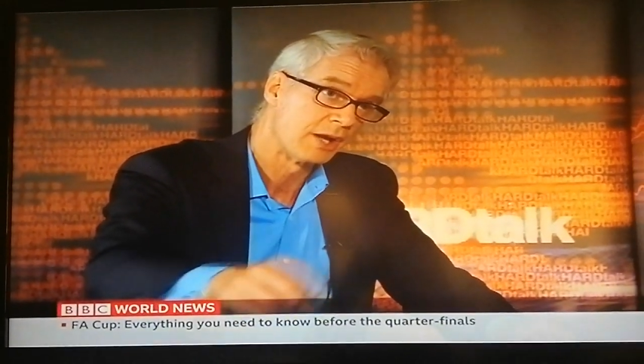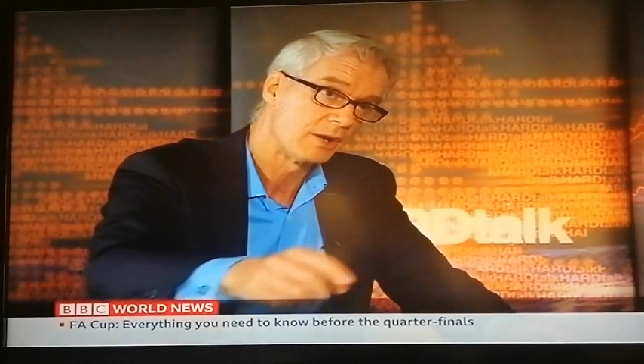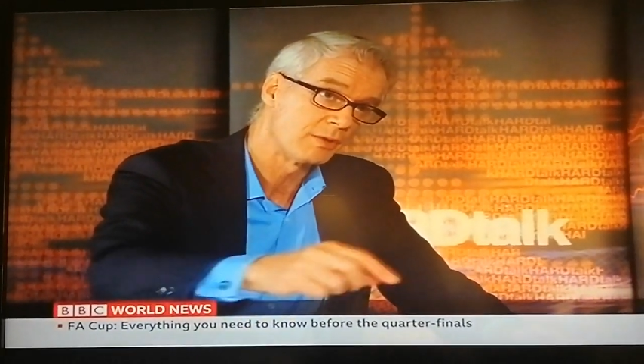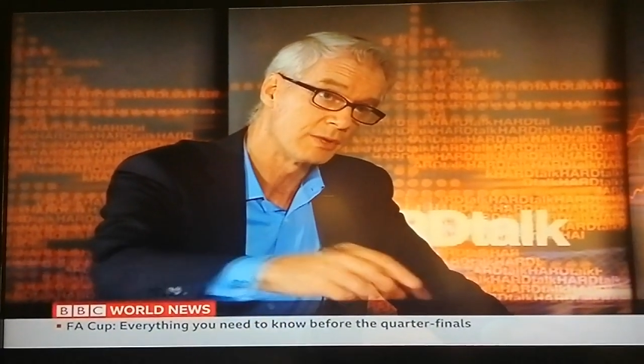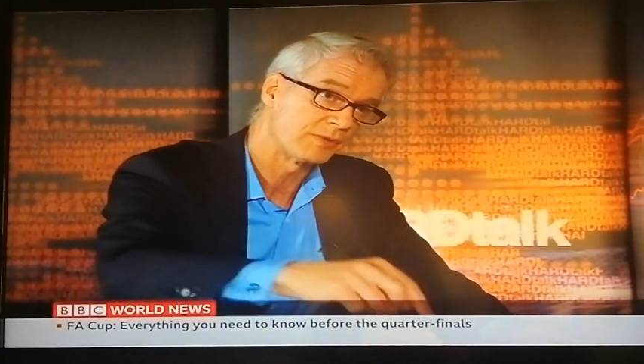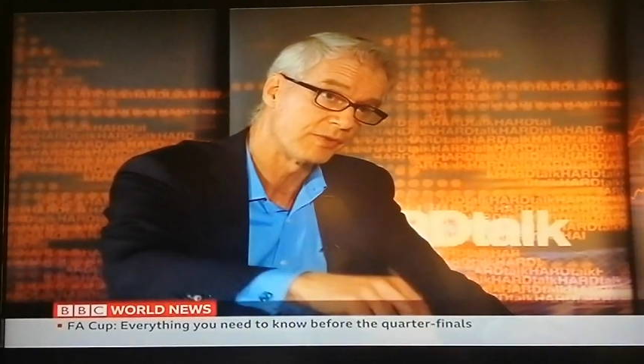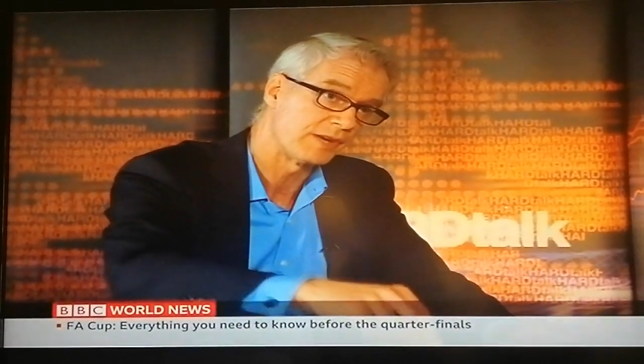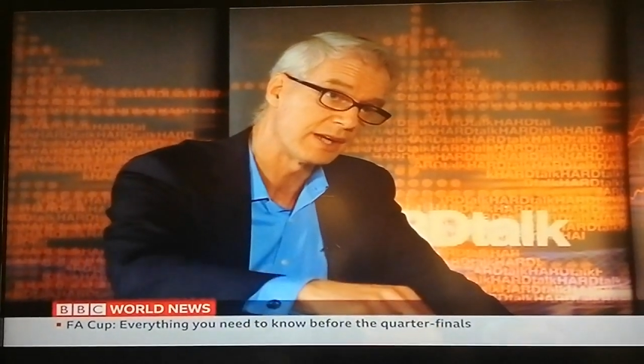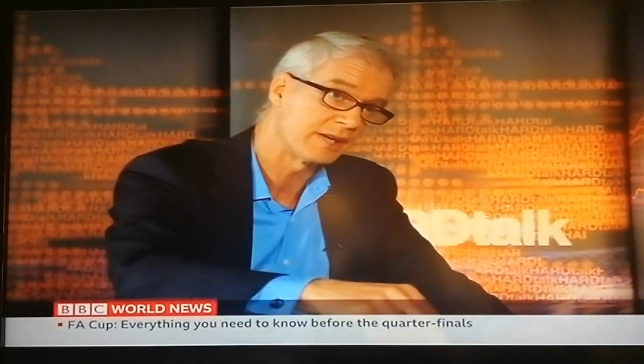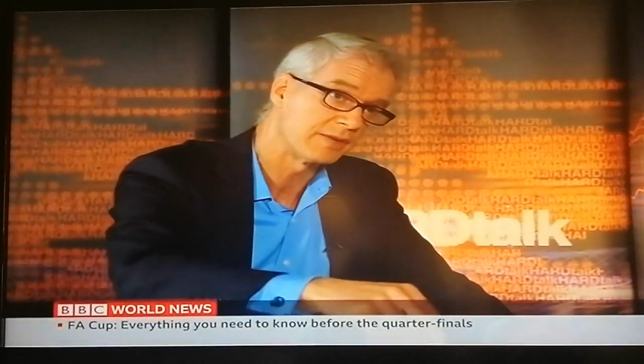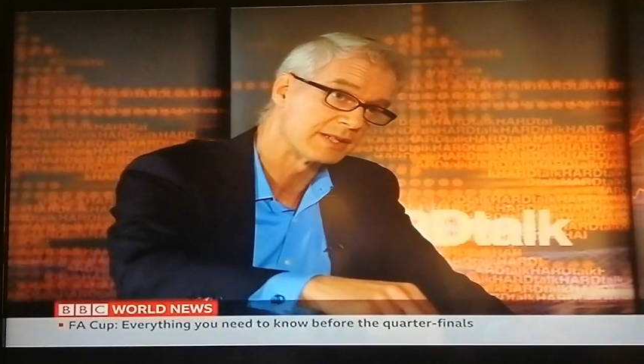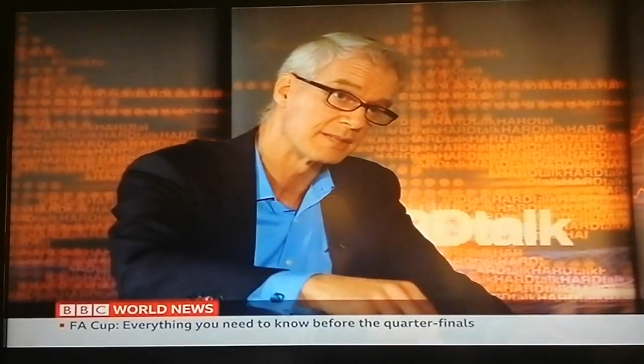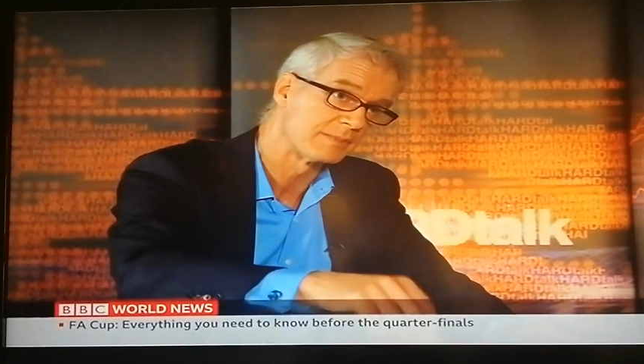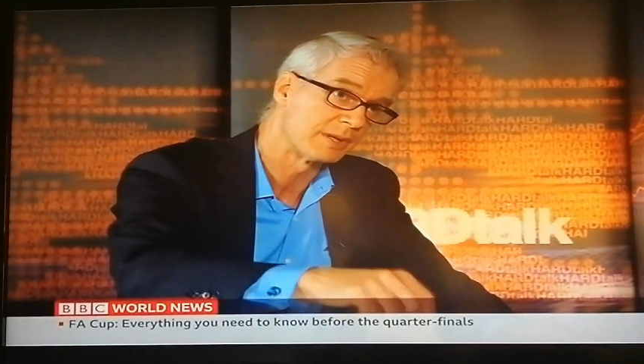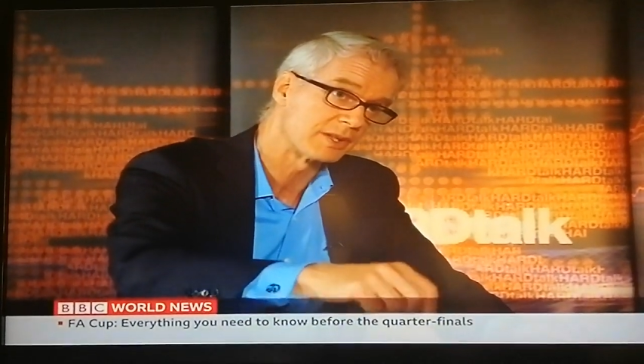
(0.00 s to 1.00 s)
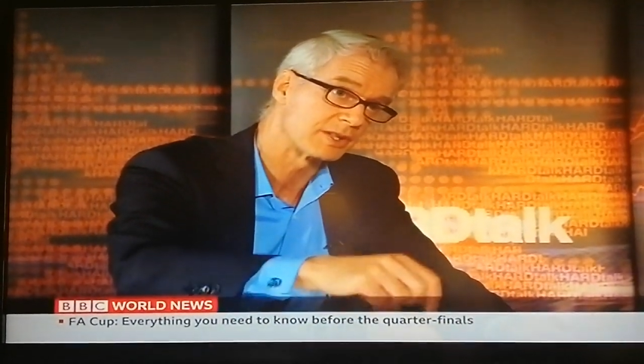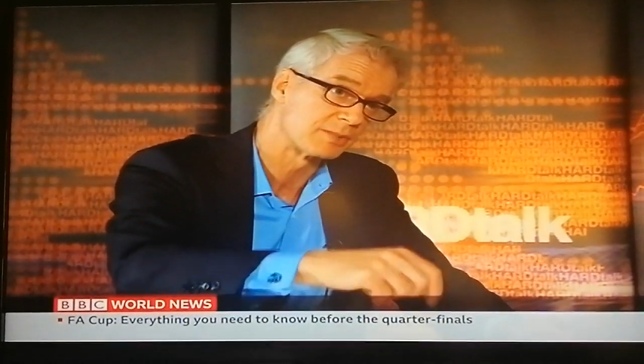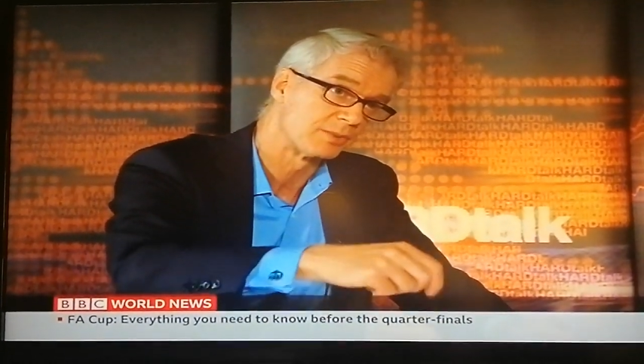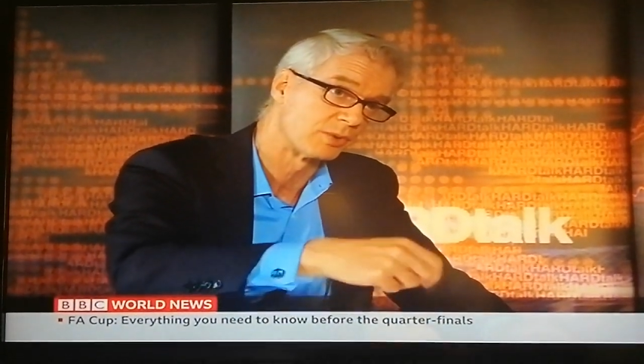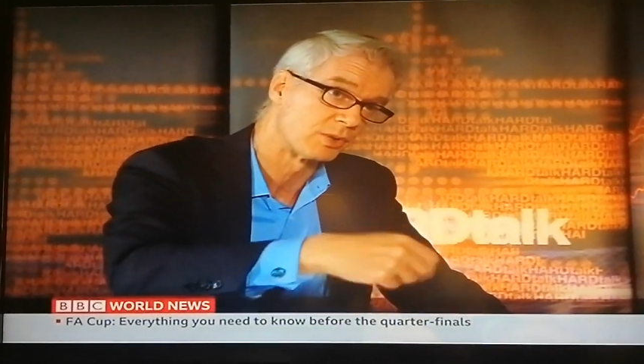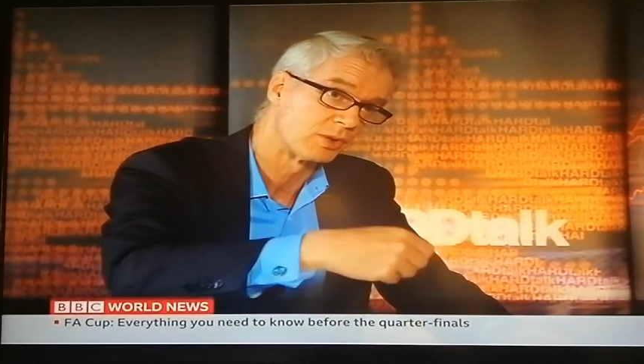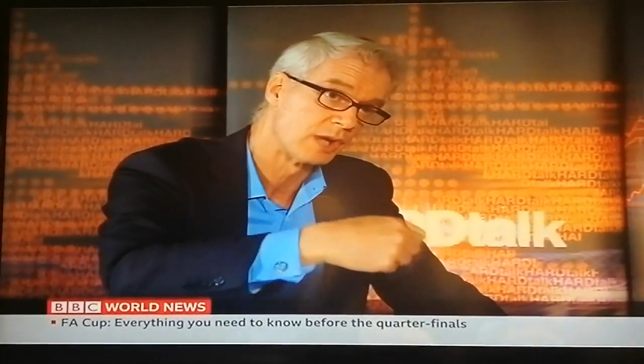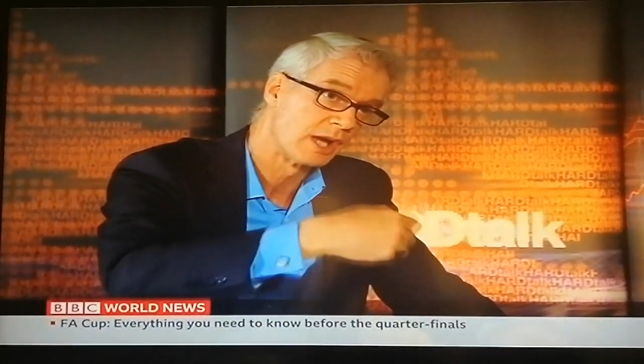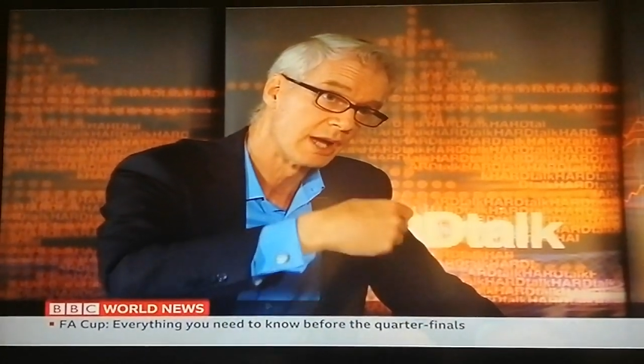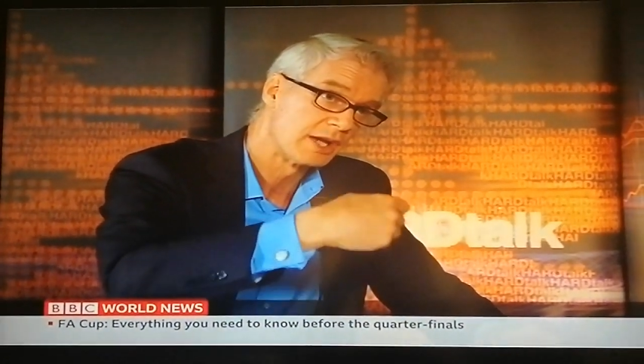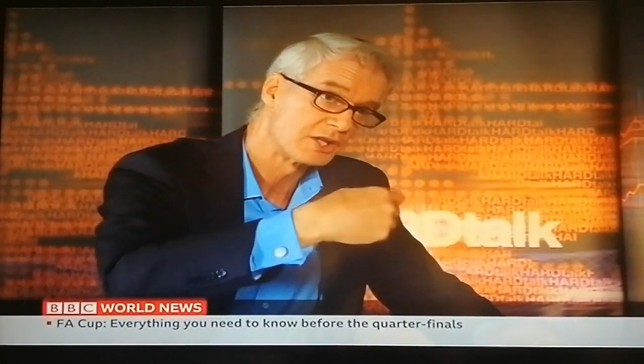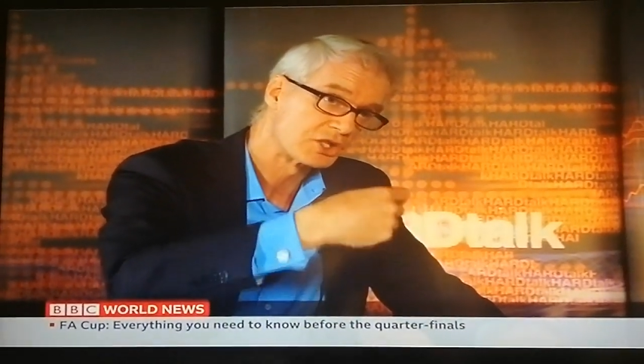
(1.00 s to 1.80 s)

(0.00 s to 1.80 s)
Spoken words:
whose fear is much more